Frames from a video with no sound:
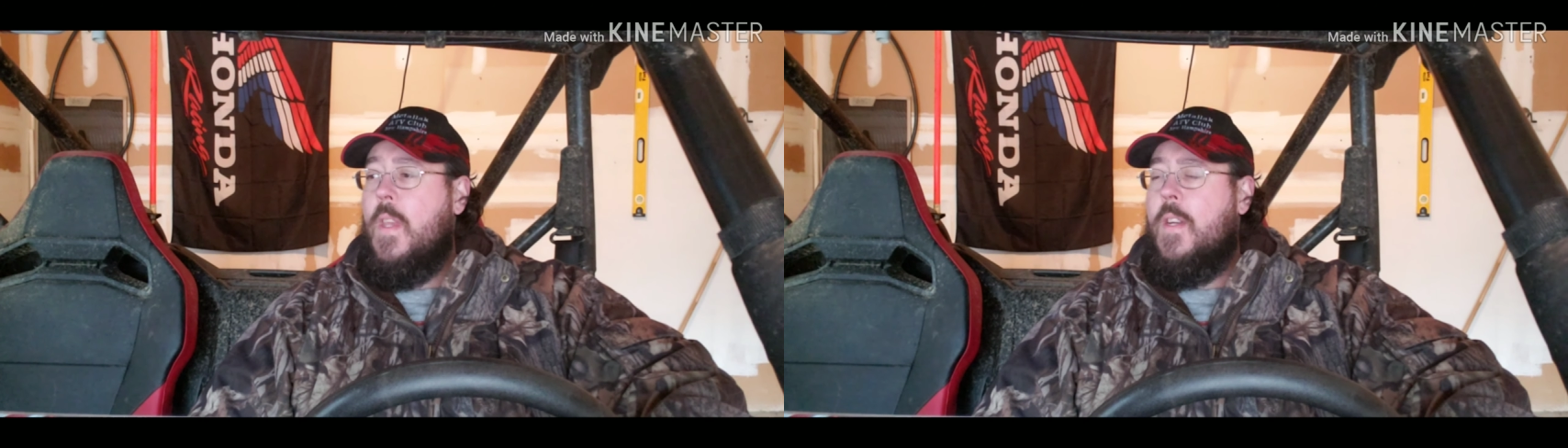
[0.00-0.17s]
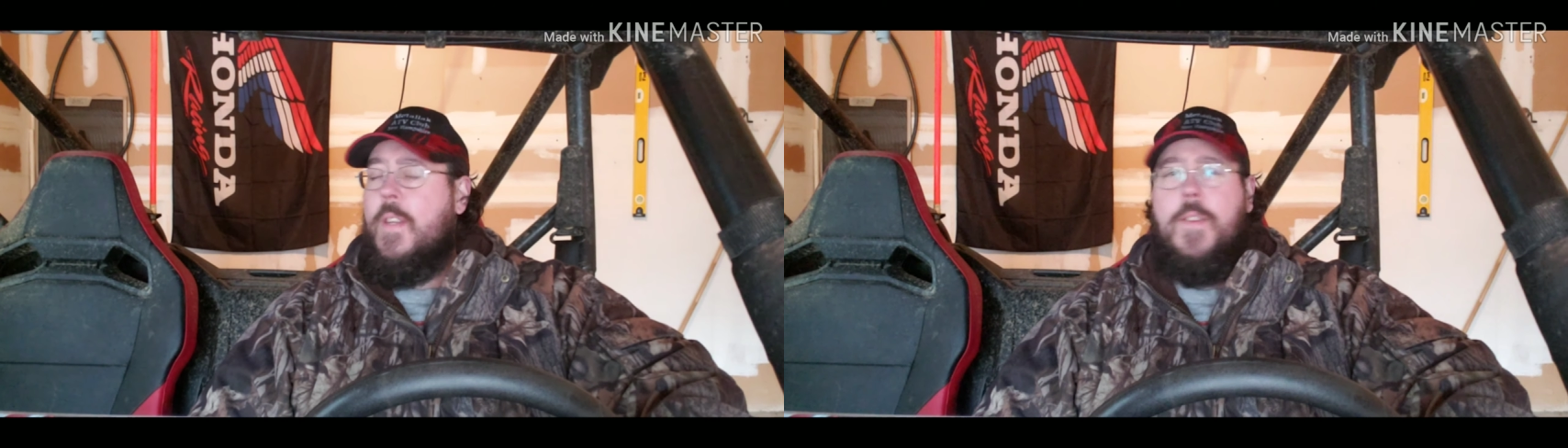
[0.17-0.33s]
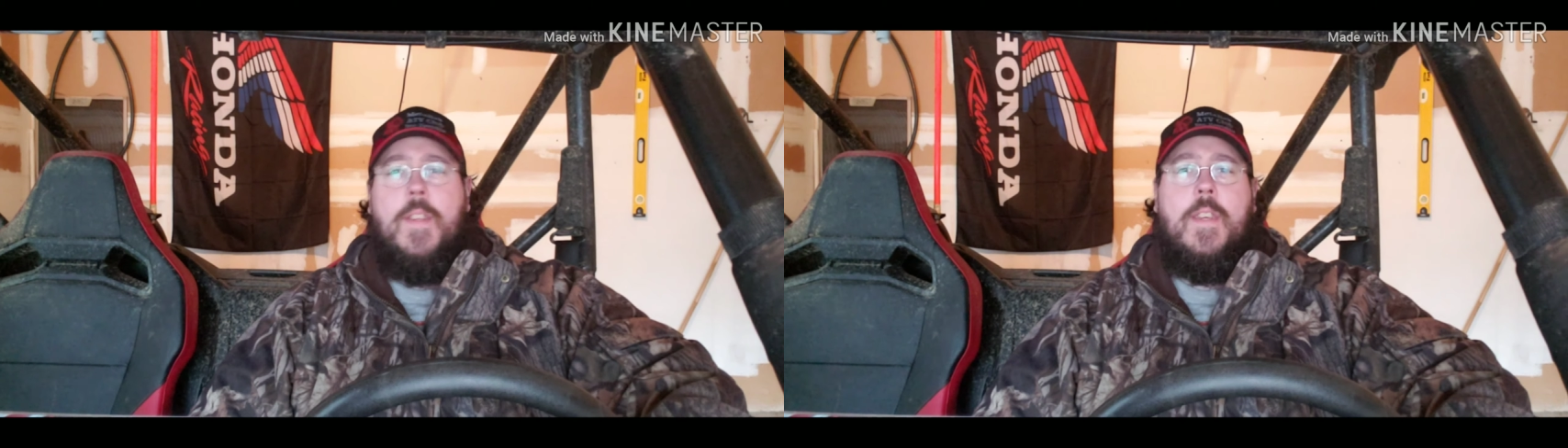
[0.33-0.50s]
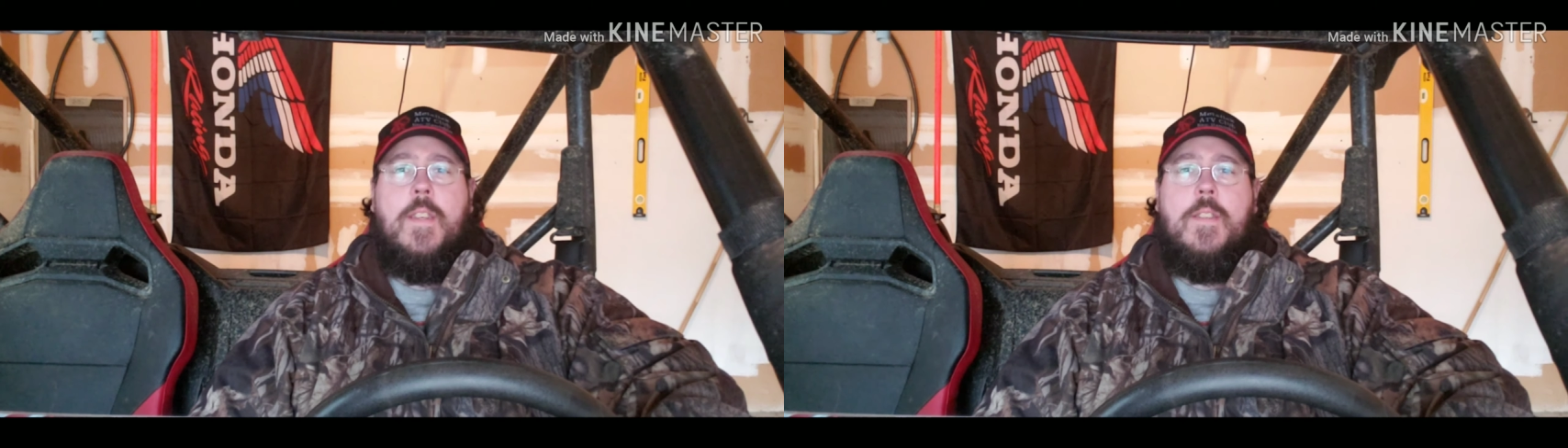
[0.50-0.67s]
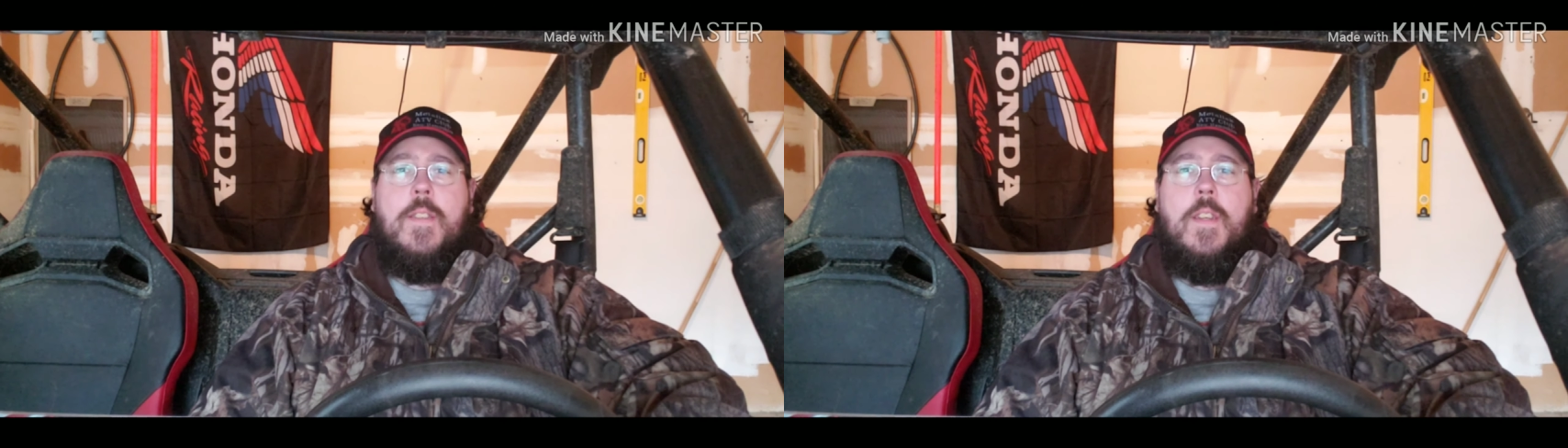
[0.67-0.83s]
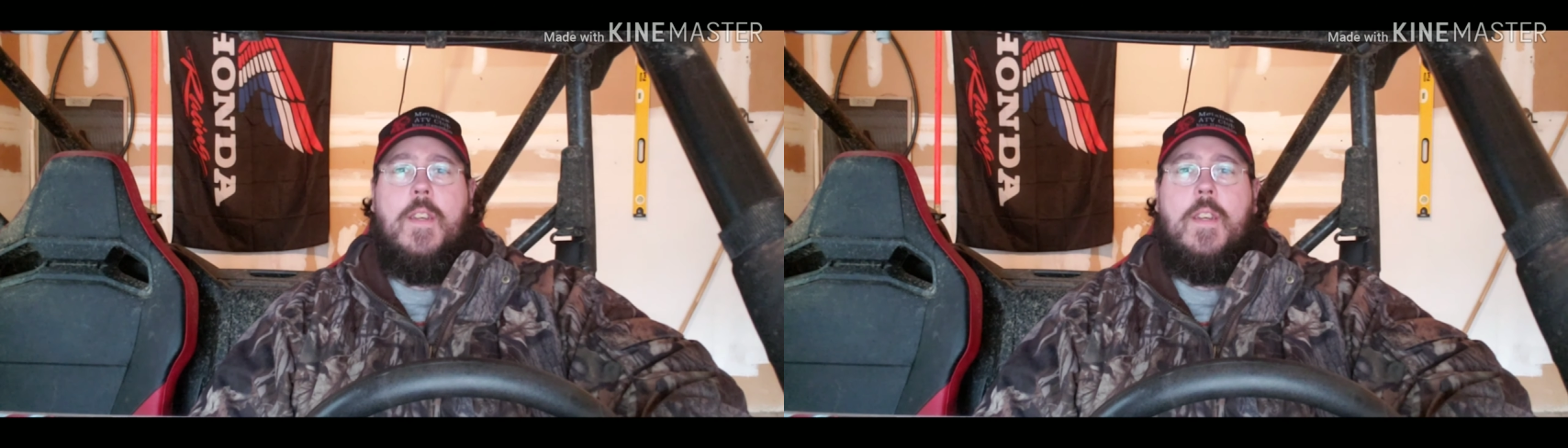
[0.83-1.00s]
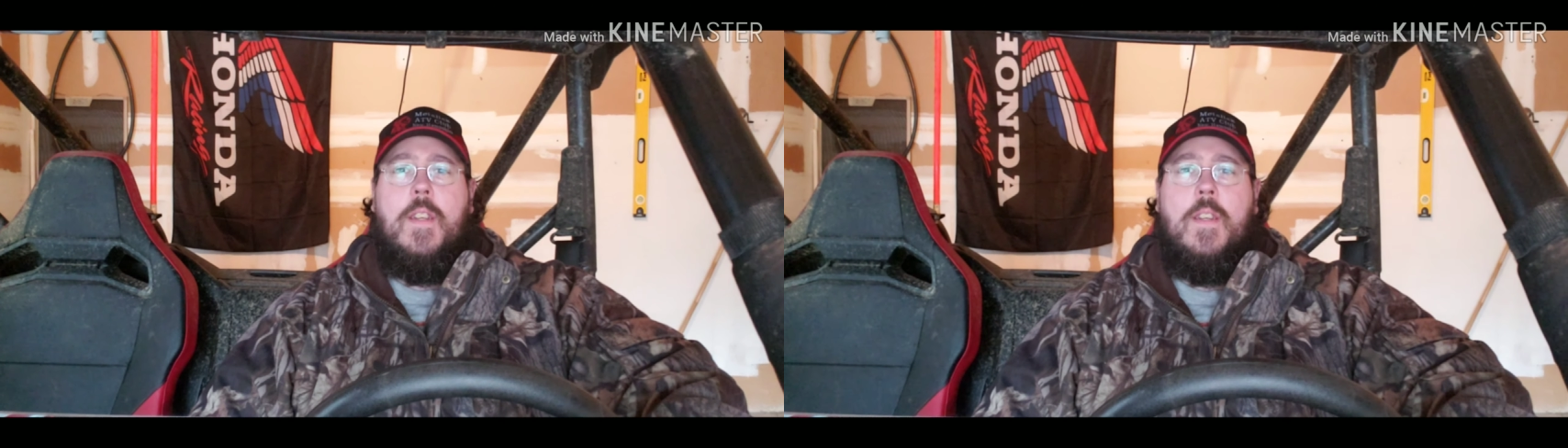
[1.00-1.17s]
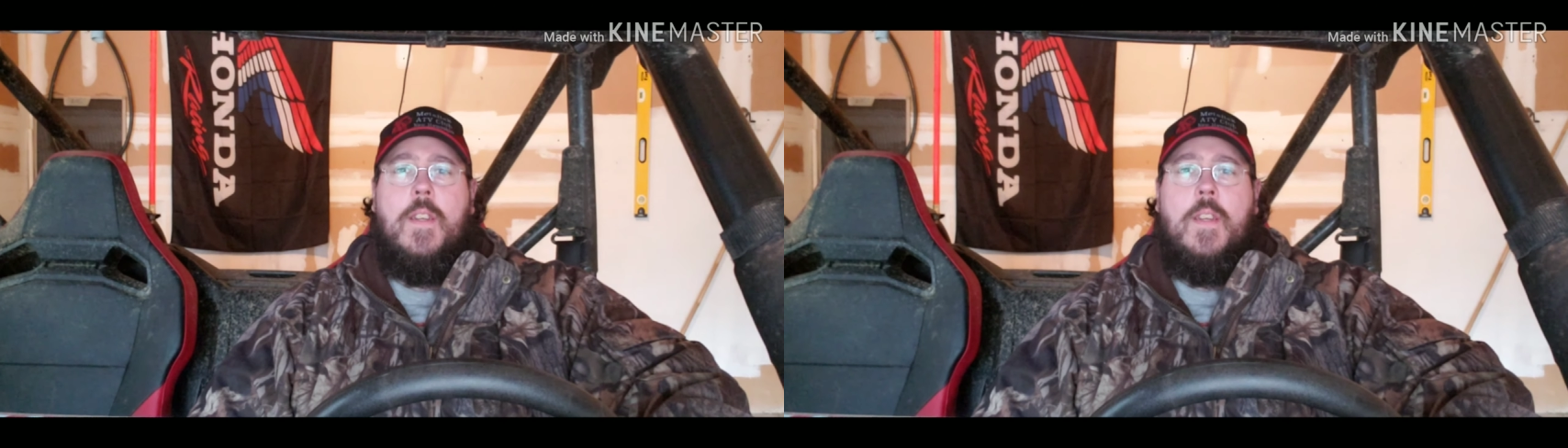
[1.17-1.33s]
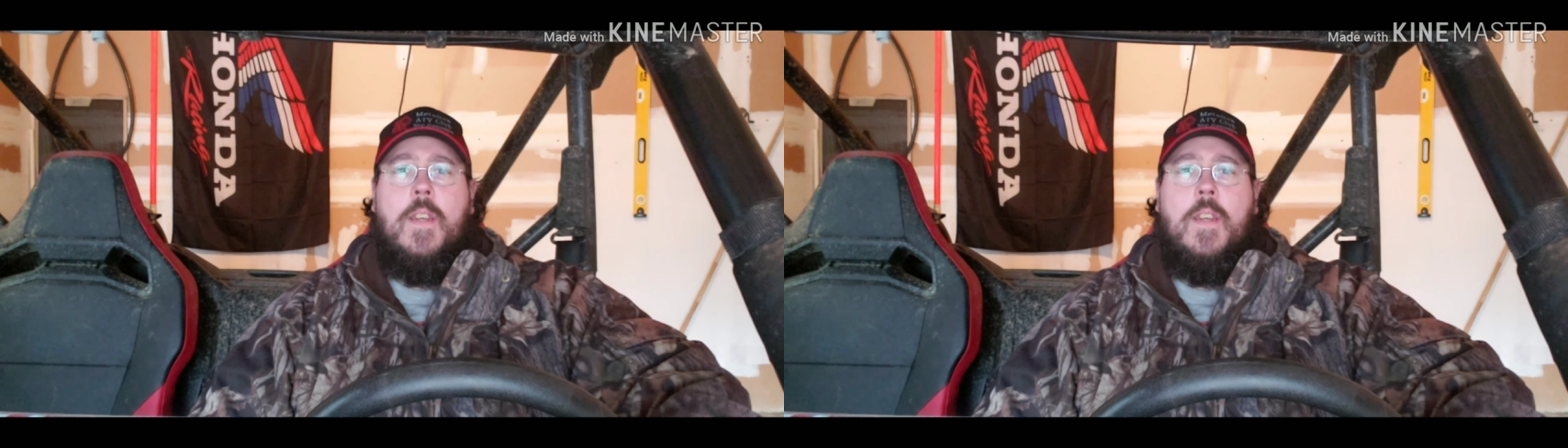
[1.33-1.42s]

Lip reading: on things that